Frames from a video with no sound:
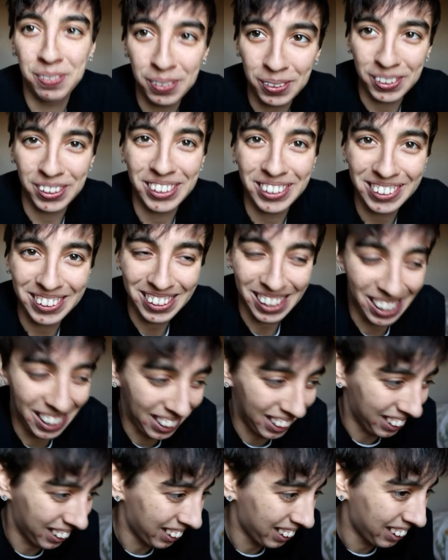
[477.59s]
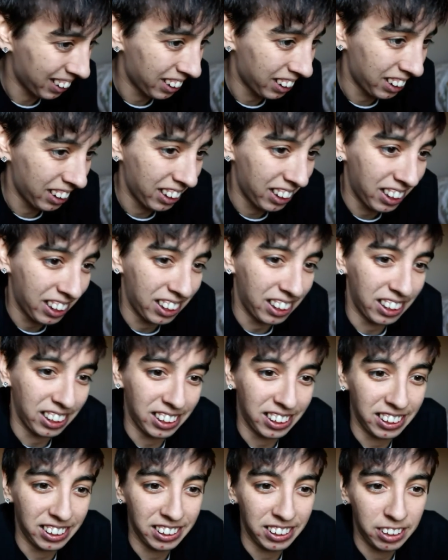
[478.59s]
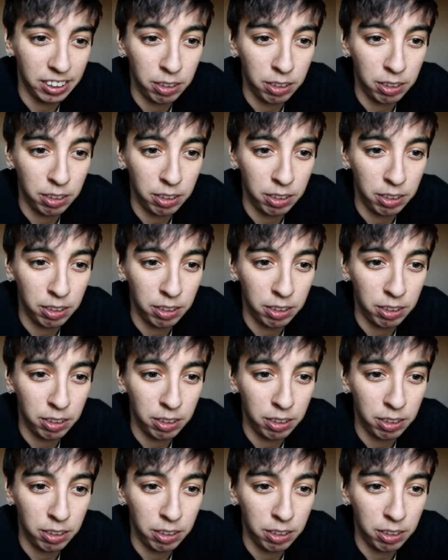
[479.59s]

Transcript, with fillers: for this day. Because